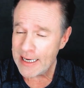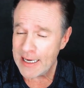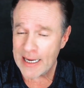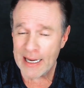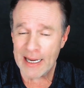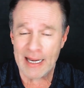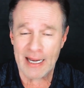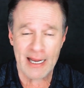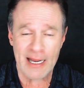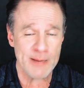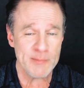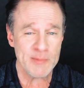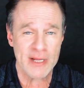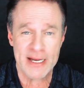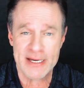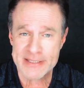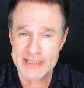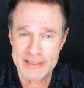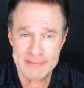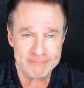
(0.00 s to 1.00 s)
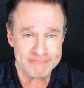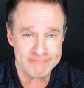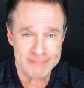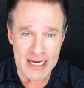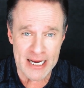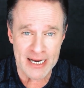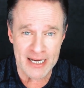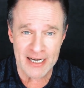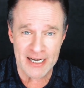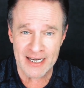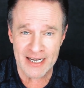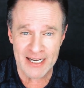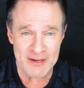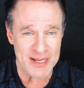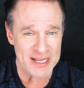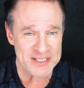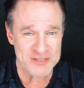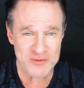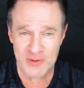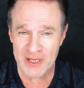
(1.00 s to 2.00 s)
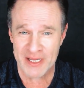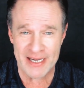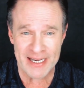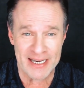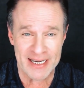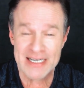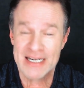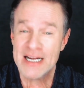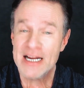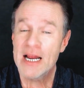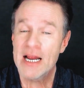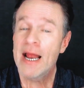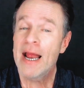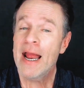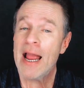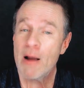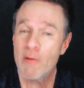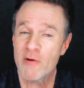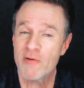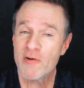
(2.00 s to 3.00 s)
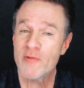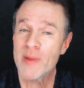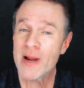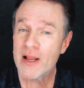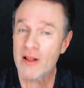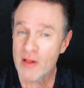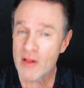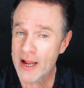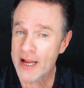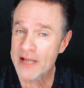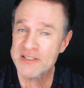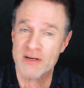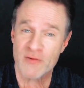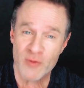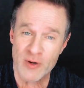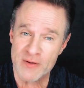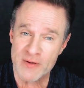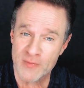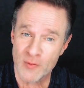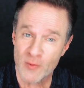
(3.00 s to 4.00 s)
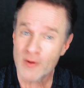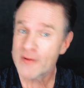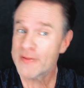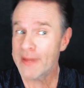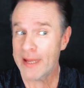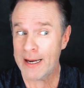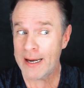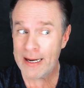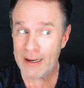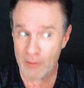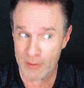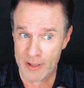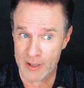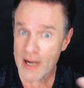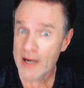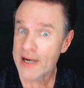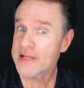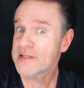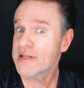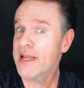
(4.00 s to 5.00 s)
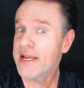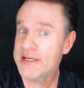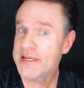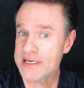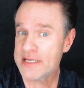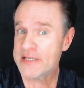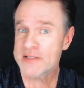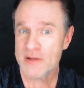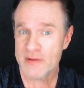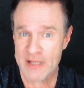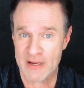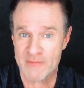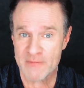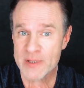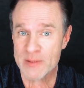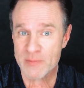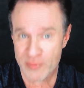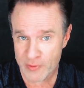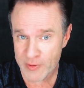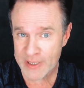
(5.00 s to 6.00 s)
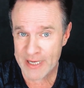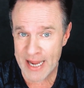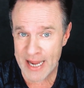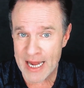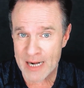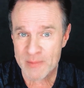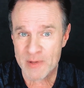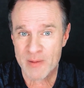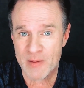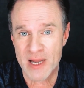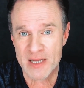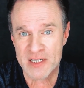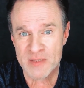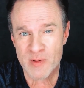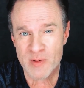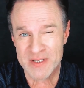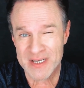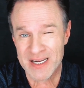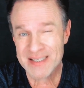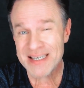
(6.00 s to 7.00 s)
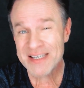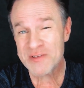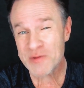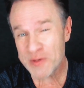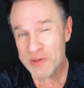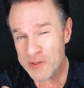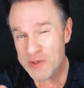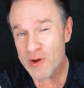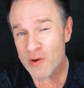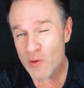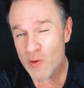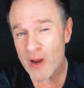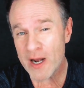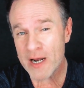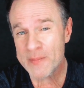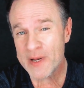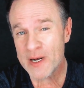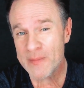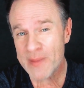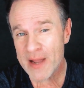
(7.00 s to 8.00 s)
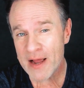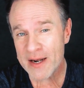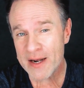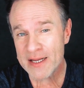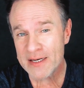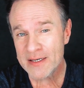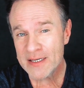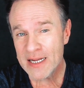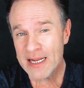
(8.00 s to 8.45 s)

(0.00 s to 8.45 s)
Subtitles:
I'm lazy. That's really it. However, my clients I've written for, they are not as lazy, so they've been pretty adamant about split testing. So I do know quite a bit about it.